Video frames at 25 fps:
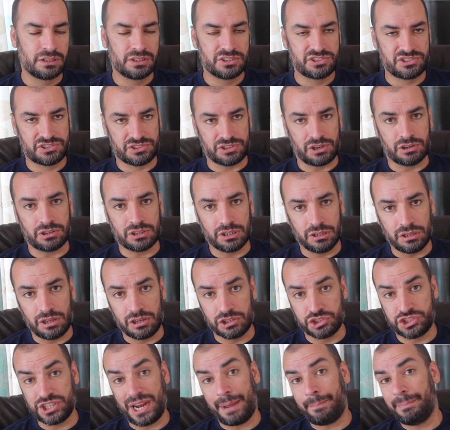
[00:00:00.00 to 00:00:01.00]
stock a
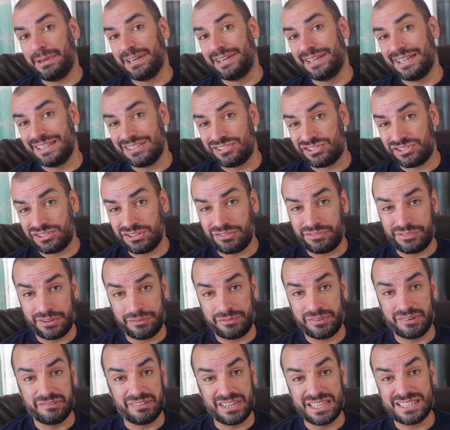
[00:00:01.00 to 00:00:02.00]
lot of Japanese stuff
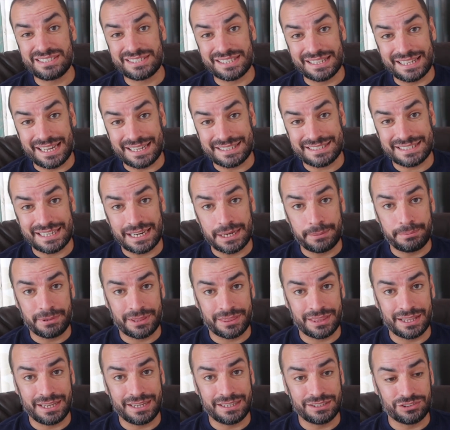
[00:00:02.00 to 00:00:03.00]
if you're into that type
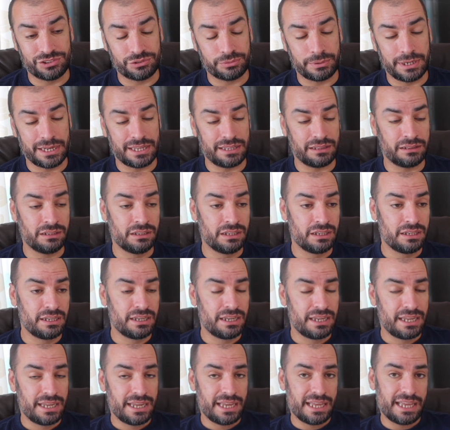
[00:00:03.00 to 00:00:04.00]
of thing as well.
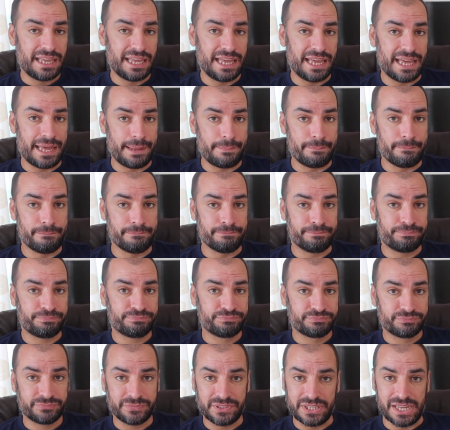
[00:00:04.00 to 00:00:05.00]

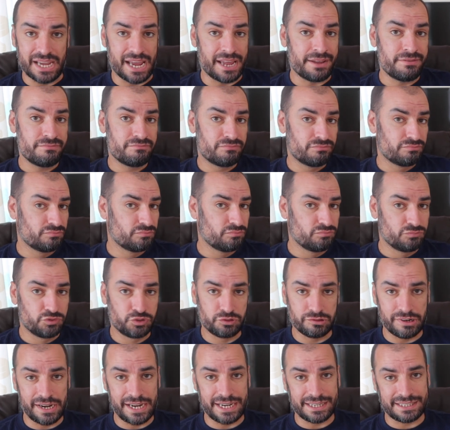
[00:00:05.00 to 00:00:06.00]
Yeah,
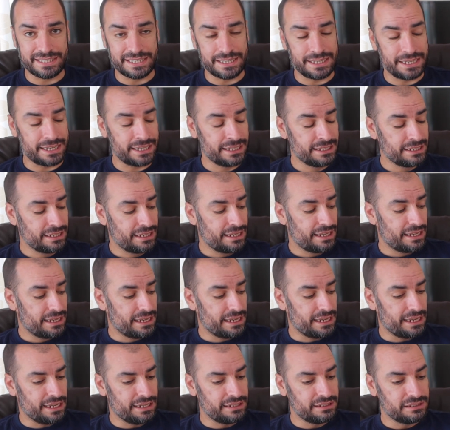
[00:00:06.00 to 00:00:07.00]
great day.
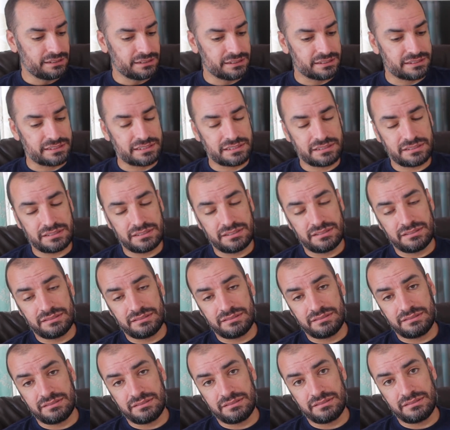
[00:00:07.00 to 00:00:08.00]
And
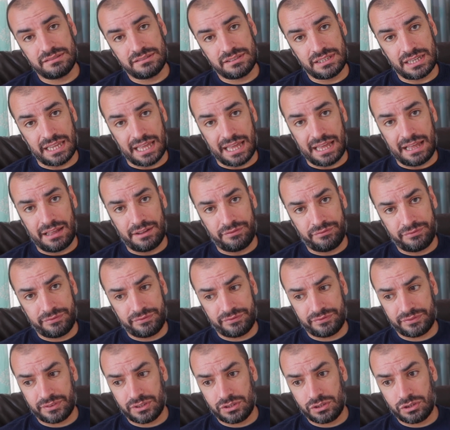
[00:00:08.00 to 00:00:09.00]
I've
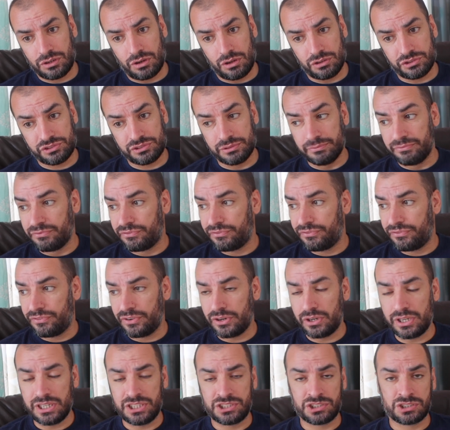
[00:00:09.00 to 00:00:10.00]
got some
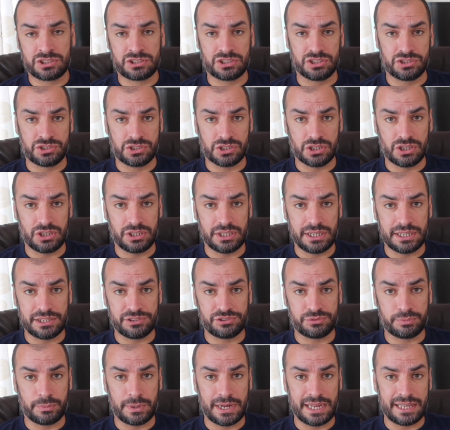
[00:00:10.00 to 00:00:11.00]
footage to show you
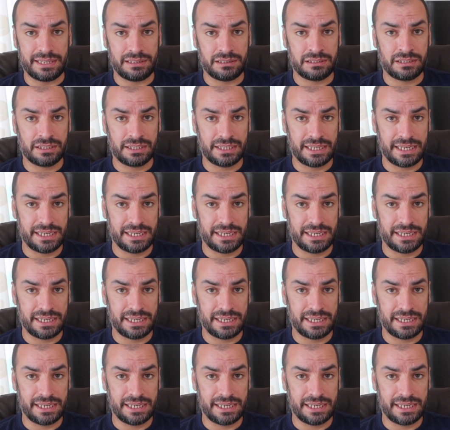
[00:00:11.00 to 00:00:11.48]
as well.